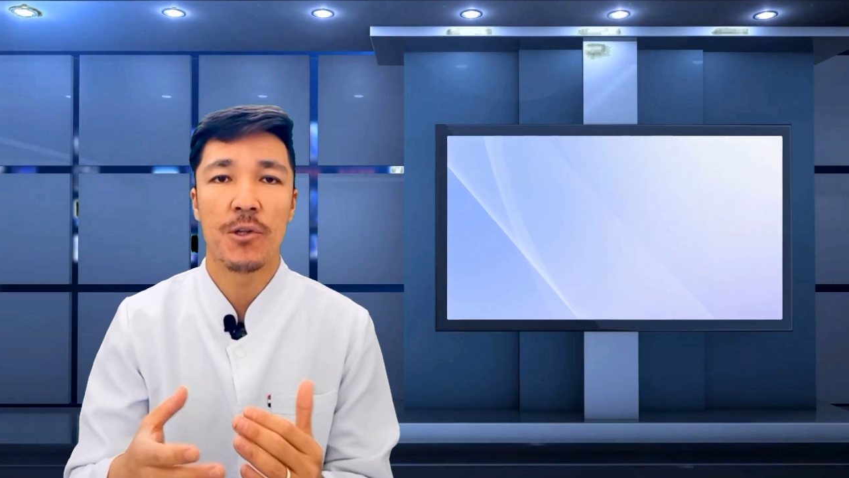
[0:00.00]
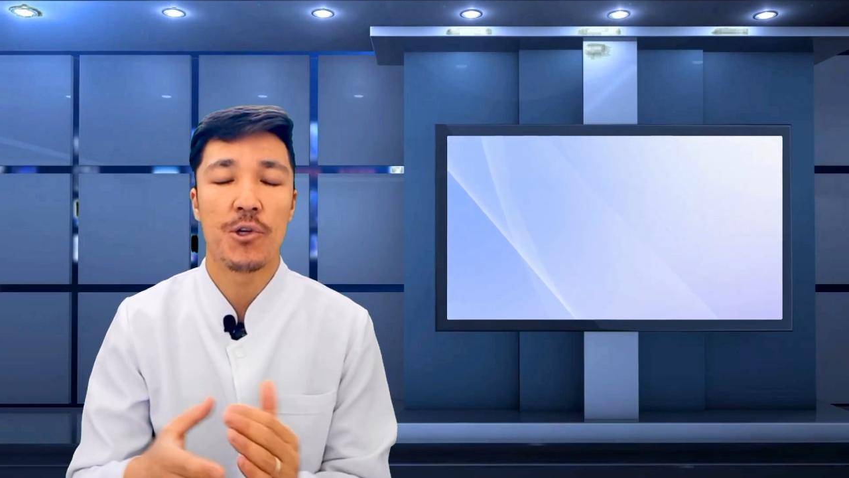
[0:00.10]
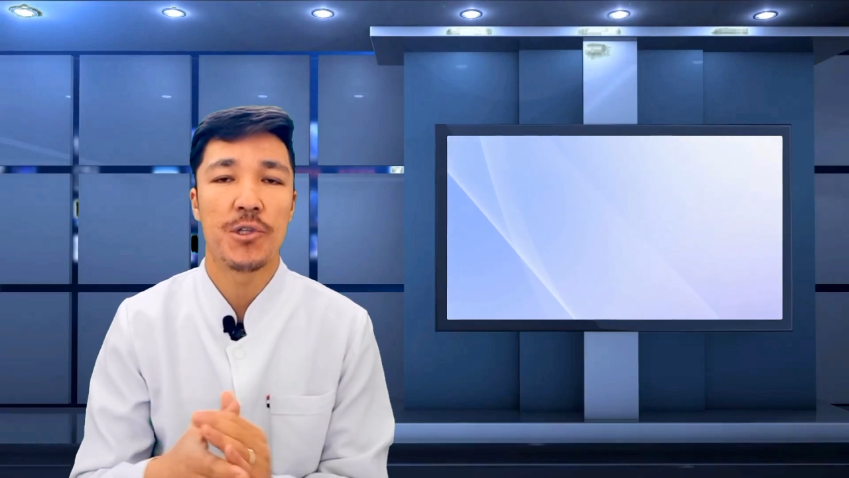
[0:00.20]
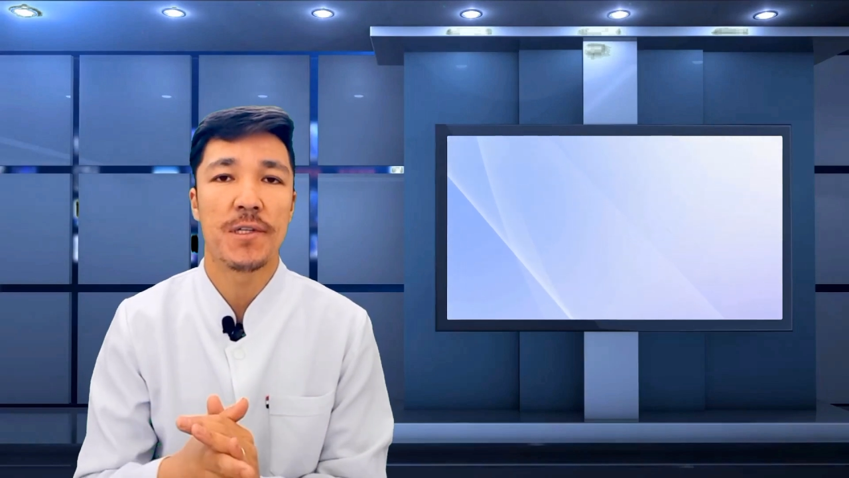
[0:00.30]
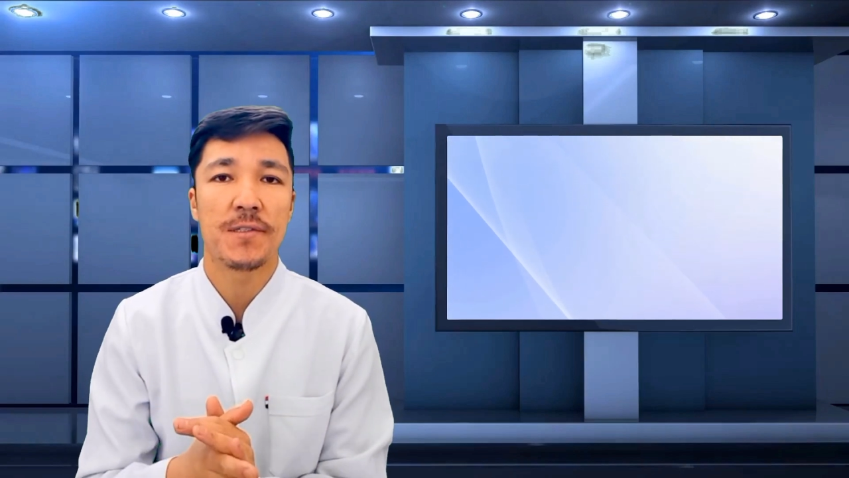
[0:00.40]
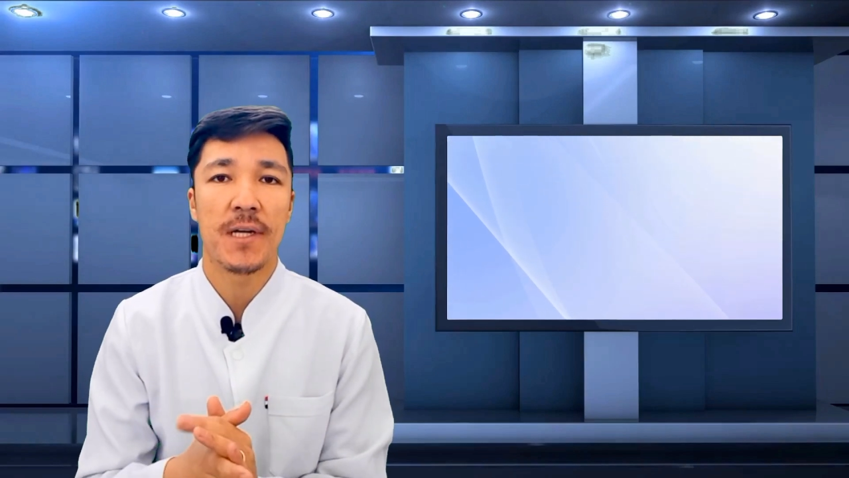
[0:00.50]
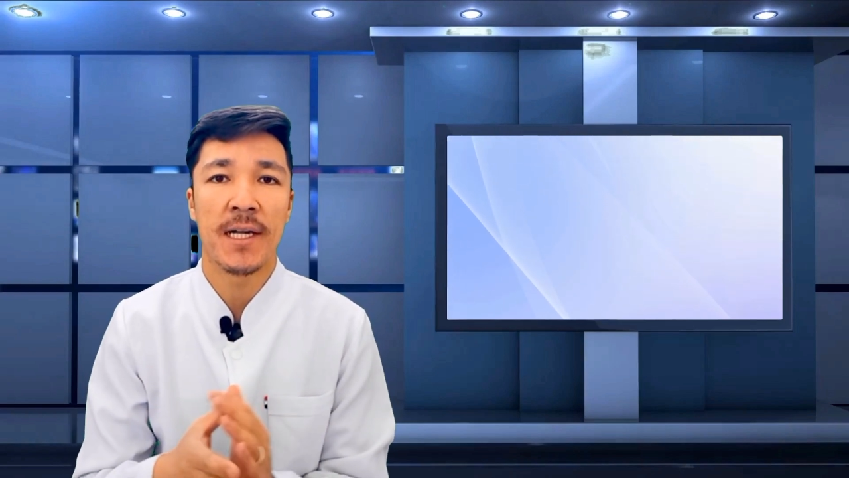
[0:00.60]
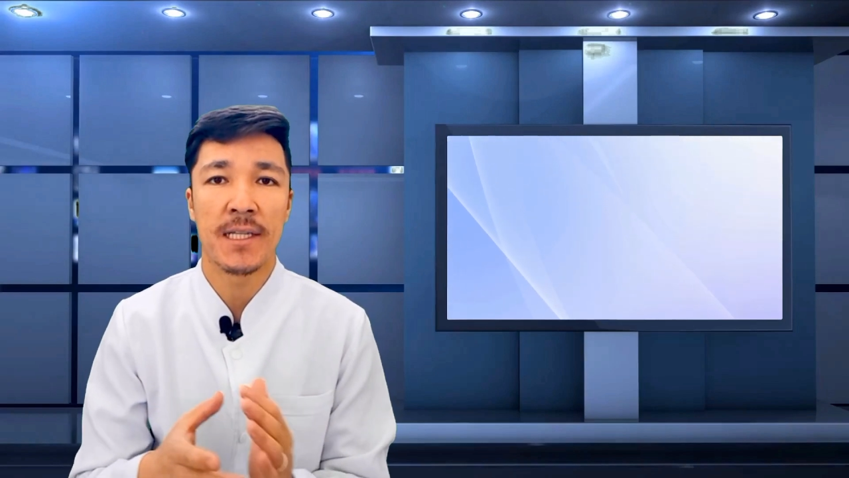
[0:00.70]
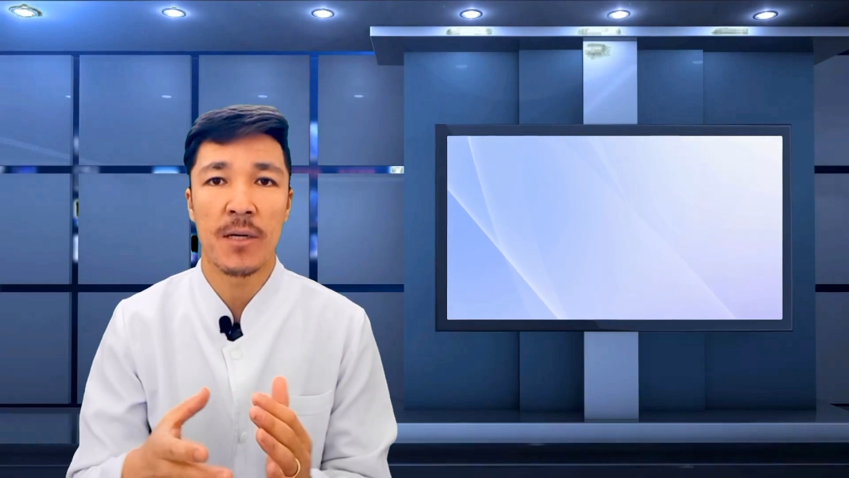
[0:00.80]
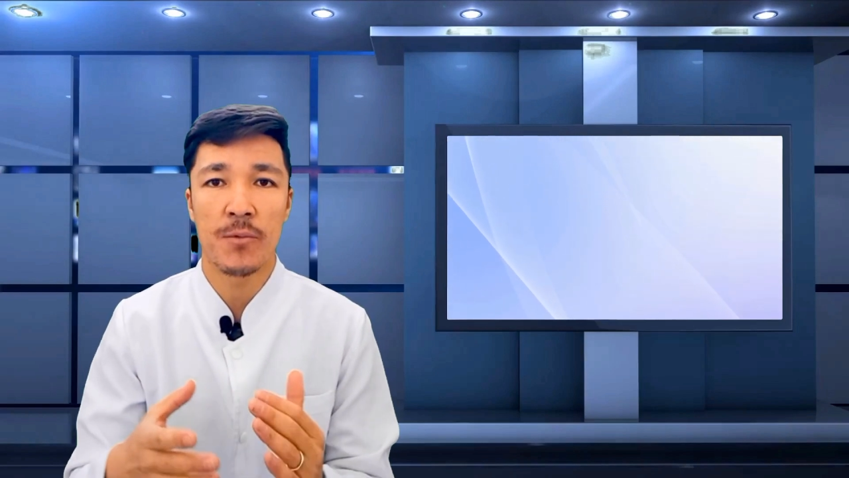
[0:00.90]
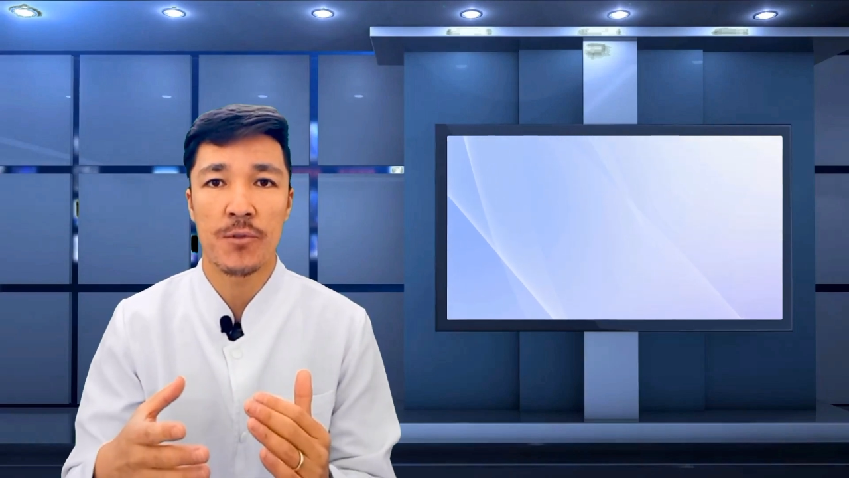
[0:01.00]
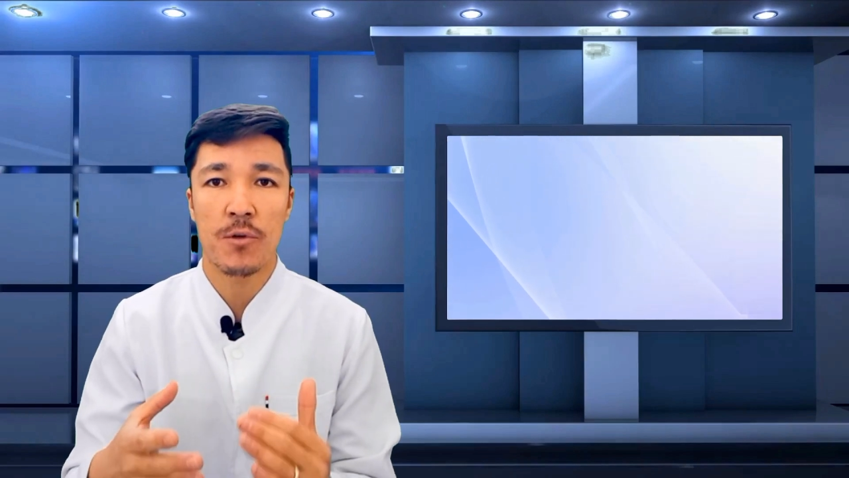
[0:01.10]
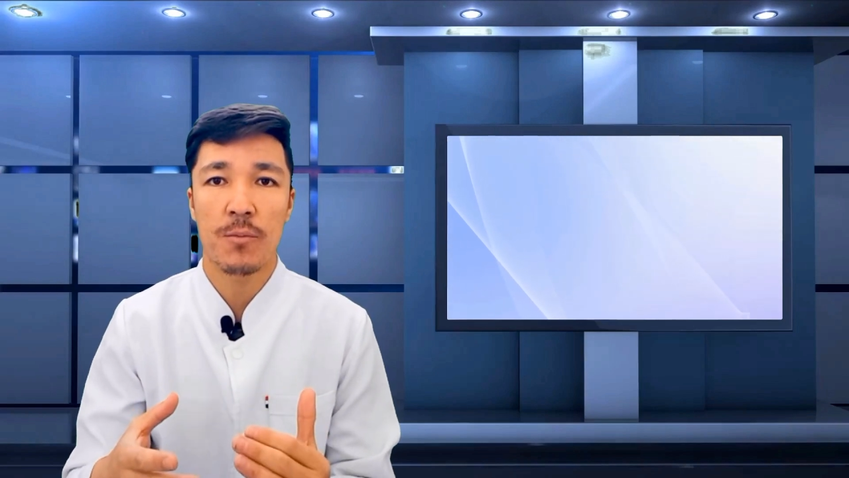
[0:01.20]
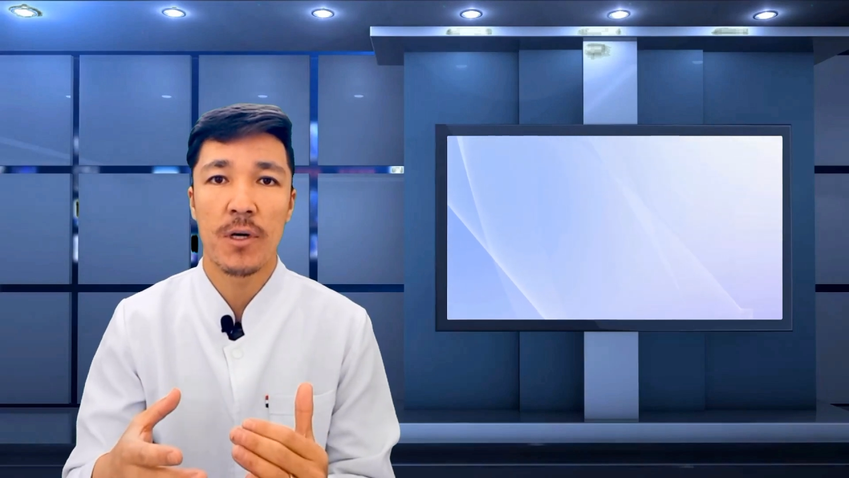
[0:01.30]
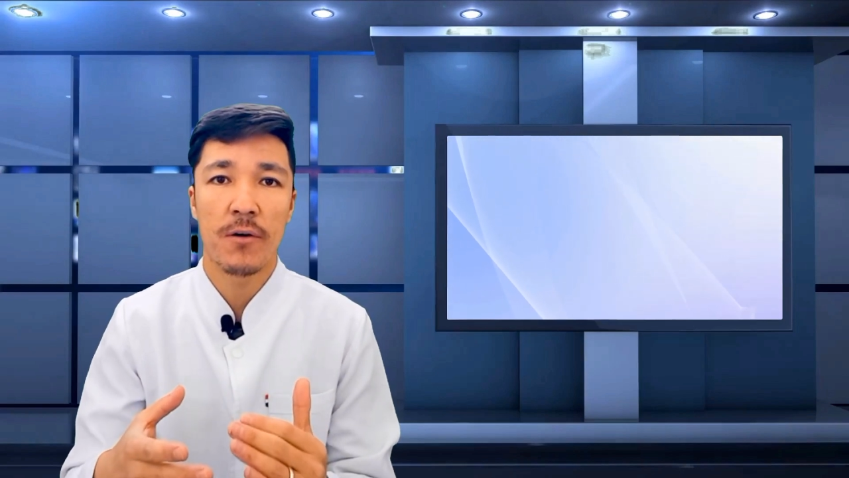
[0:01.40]
digest and
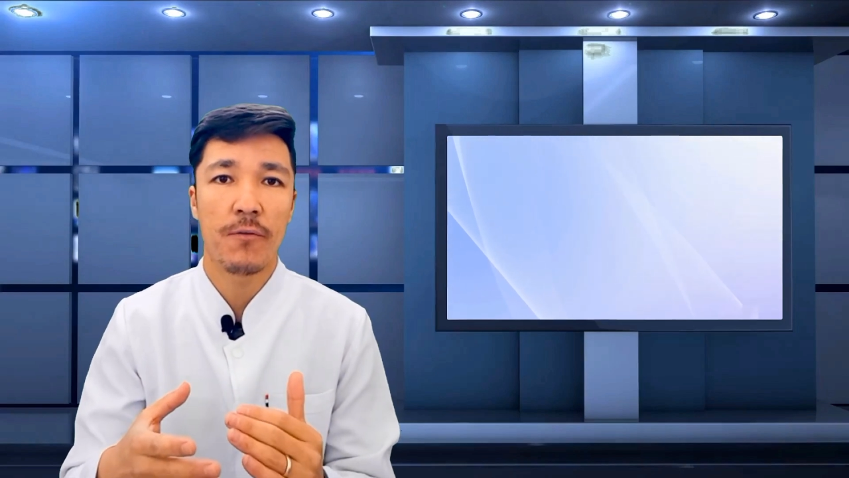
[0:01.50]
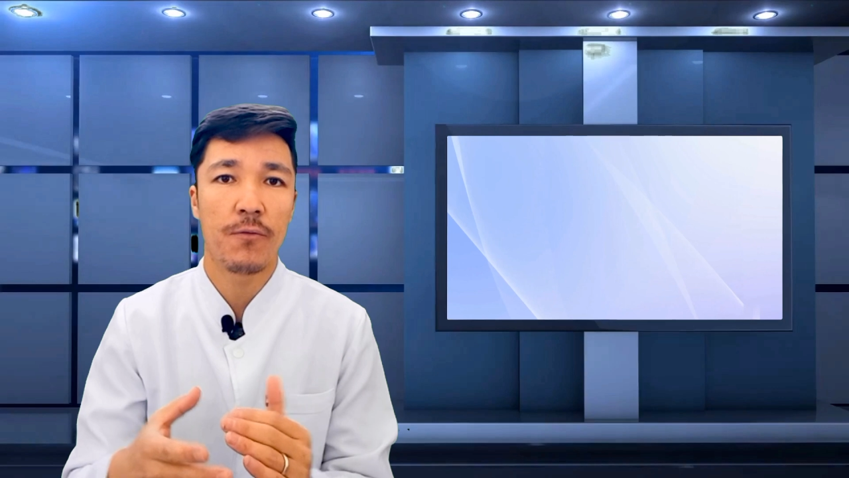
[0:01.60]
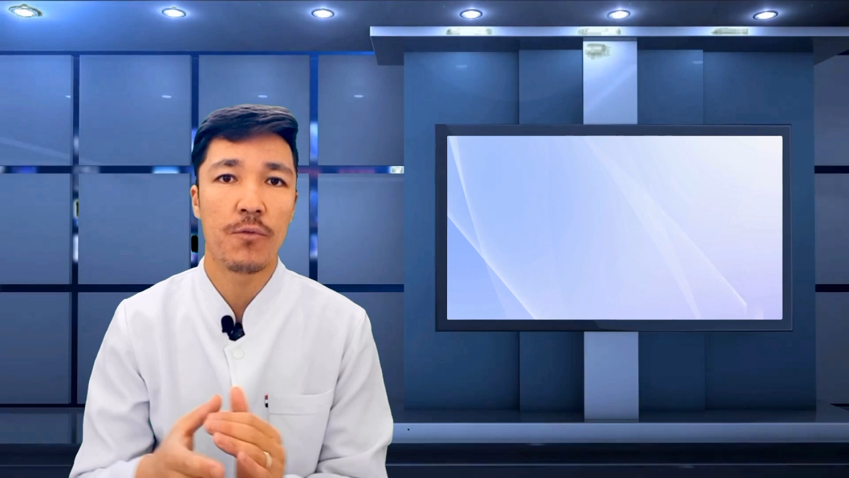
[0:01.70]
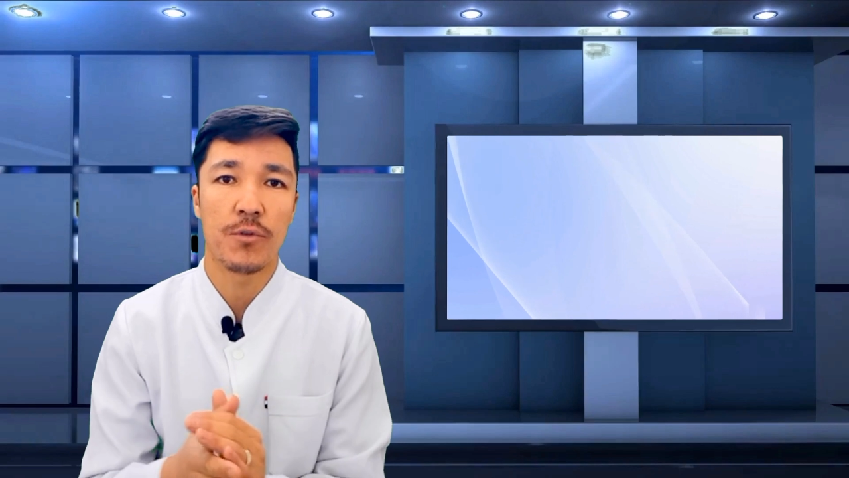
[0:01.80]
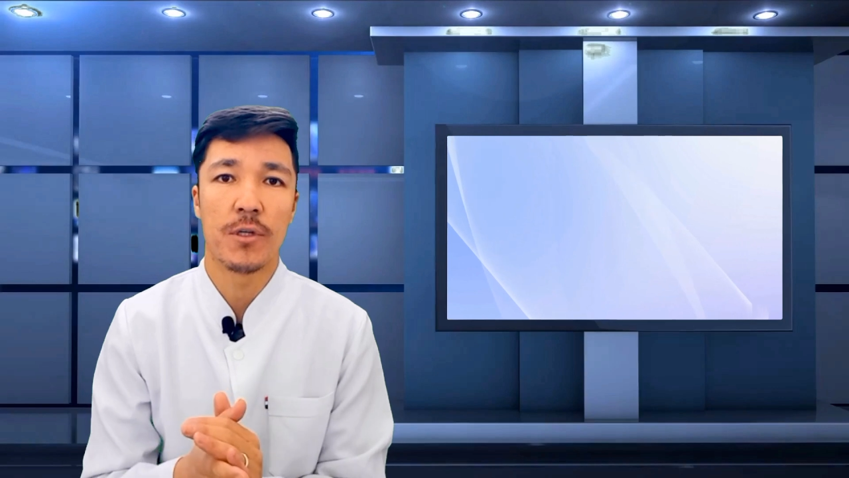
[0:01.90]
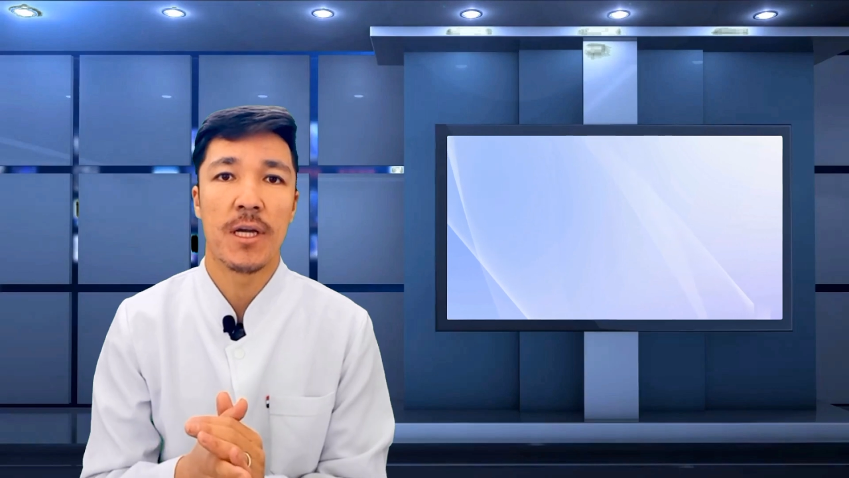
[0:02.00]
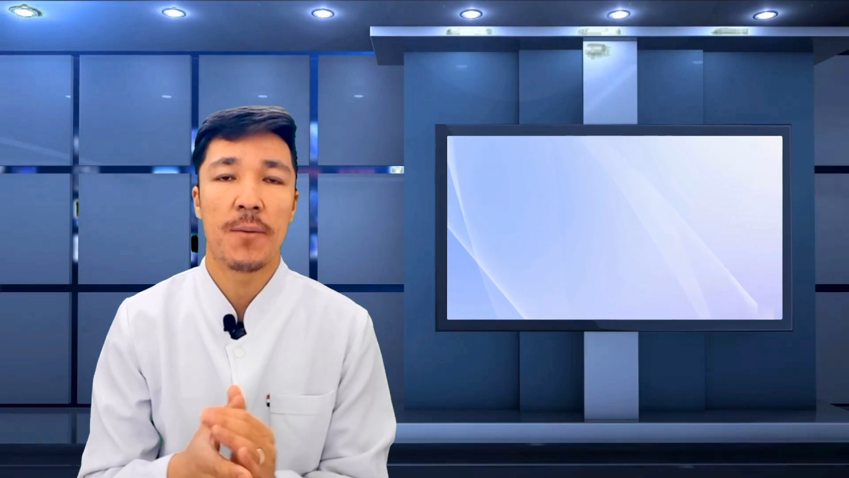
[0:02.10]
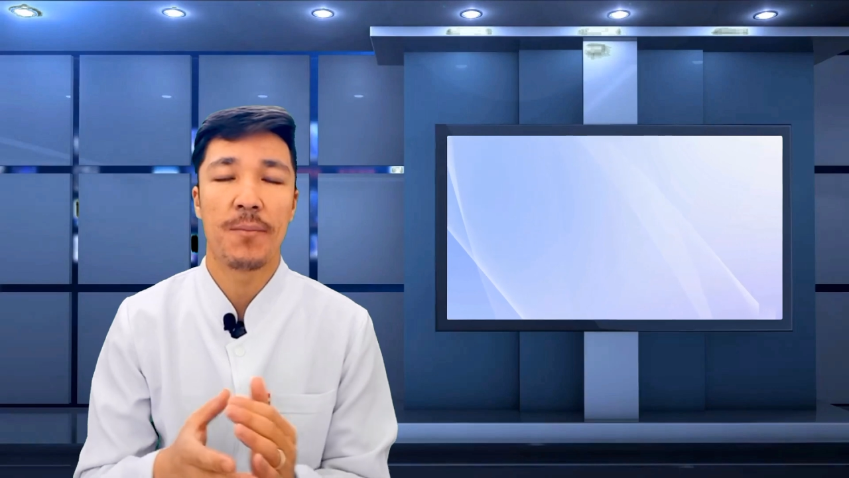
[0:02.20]
absorb food.